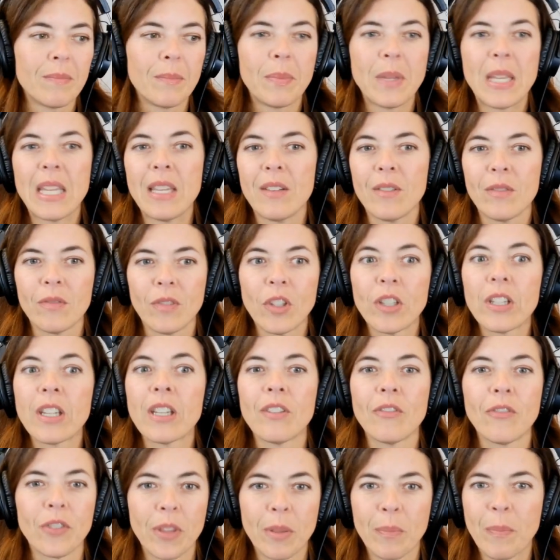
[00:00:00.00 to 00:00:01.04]
be
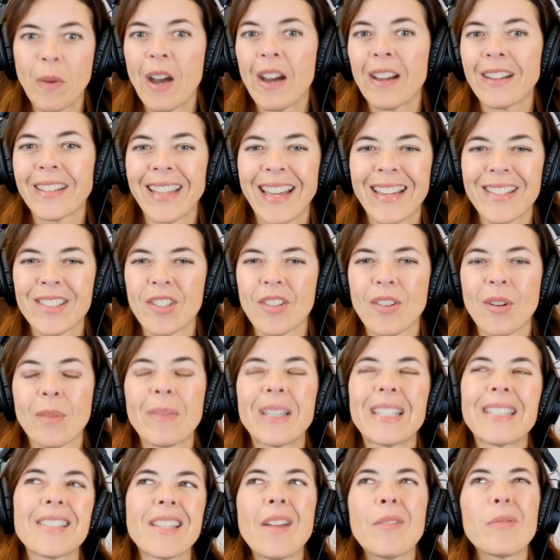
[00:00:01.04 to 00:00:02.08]
looking for the podcast, I'm
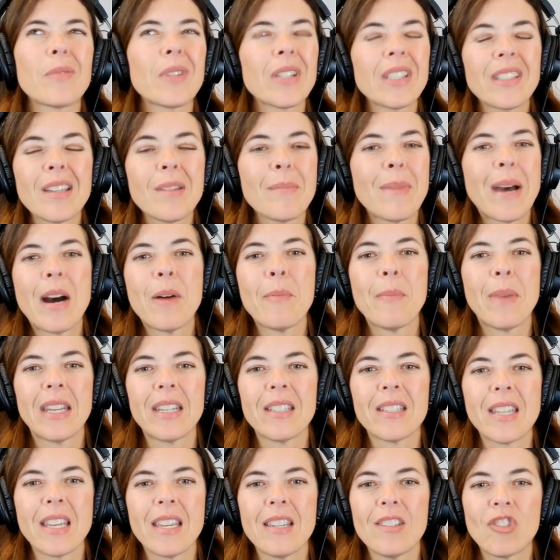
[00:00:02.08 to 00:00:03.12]
like, it's not really about
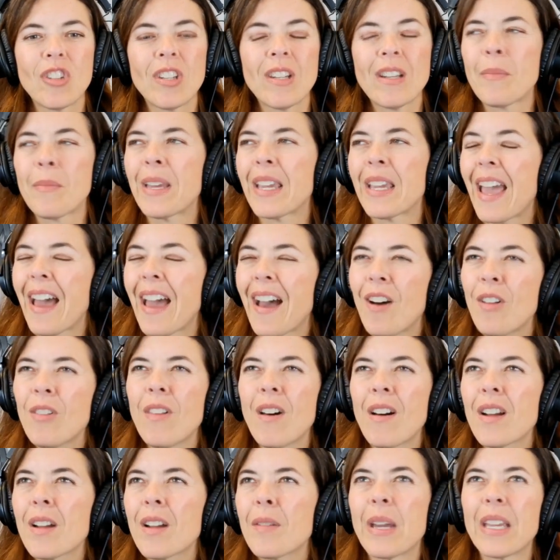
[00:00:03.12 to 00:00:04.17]
meditation. I'm like, how
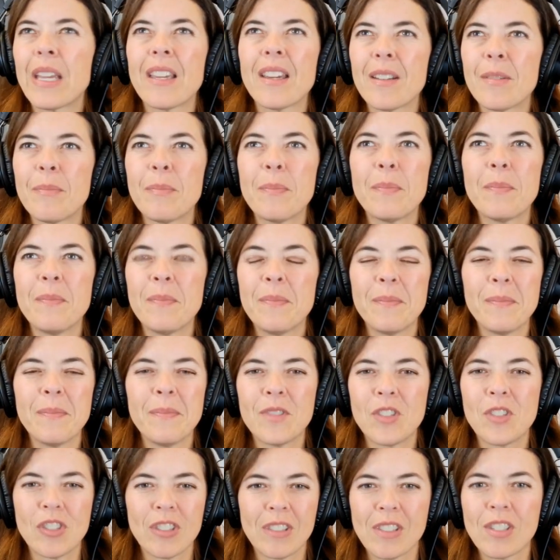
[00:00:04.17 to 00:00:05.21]
long am I going to
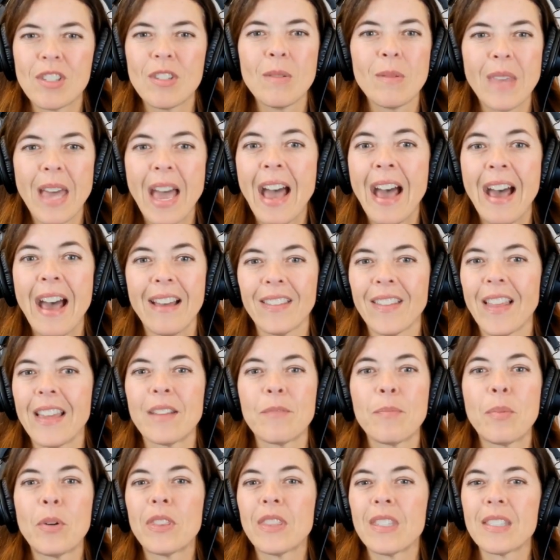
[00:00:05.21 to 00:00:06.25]
just do that?
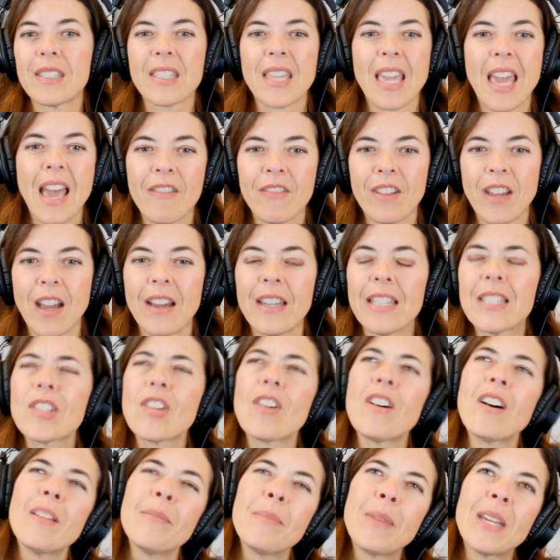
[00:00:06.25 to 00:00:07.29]
Like, put this caveat. It's
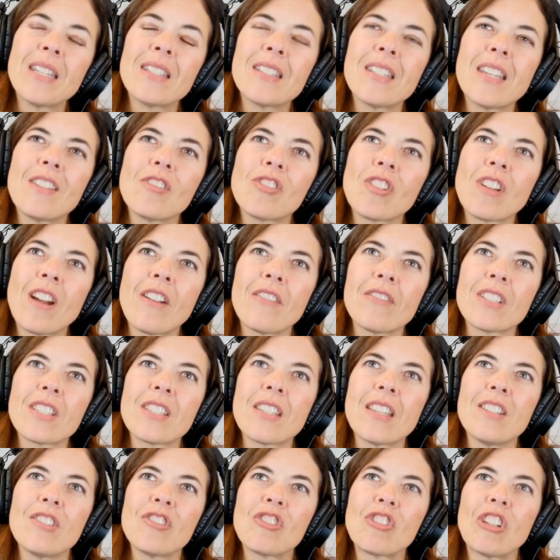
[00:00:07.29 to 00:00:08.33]
called meditation
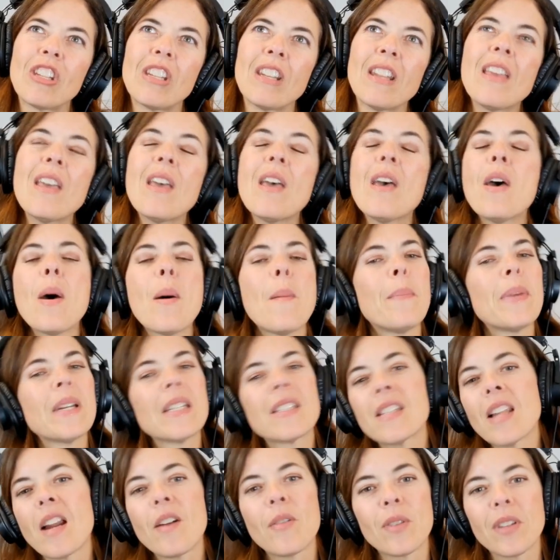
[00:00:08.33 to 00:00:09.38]
conversation, but
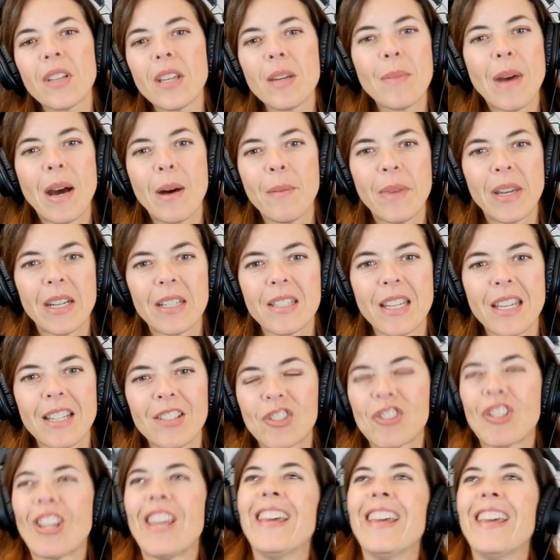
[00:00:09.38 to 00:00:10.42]
it's not really about
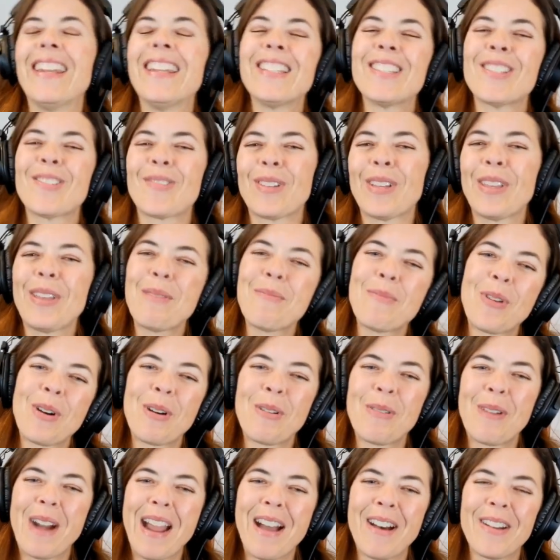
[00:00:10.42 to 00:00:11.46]
meditation. It's really more
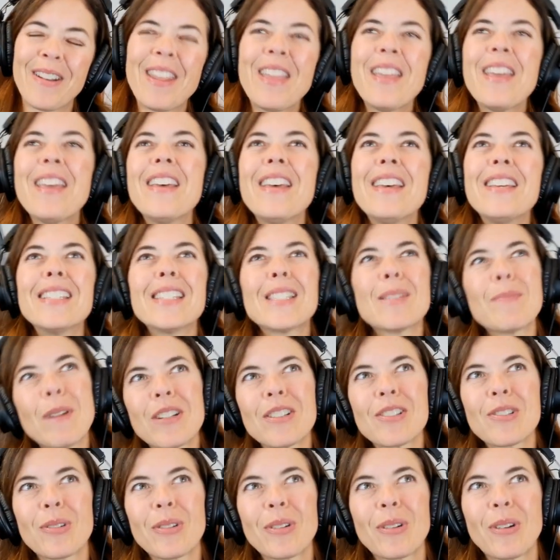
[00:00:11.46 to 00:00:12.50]
around
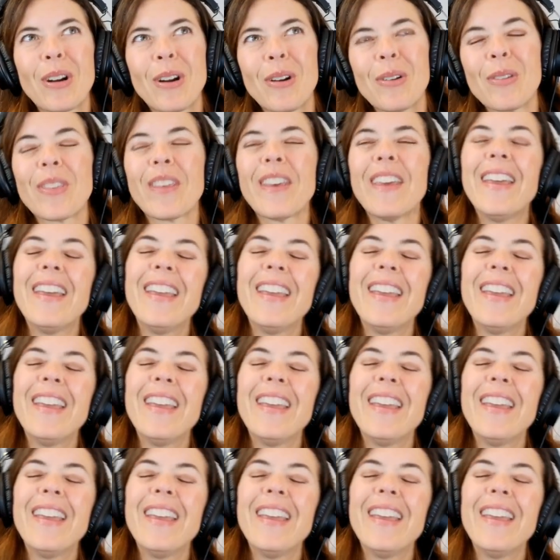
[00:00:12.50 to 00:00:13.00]
spiritual growth.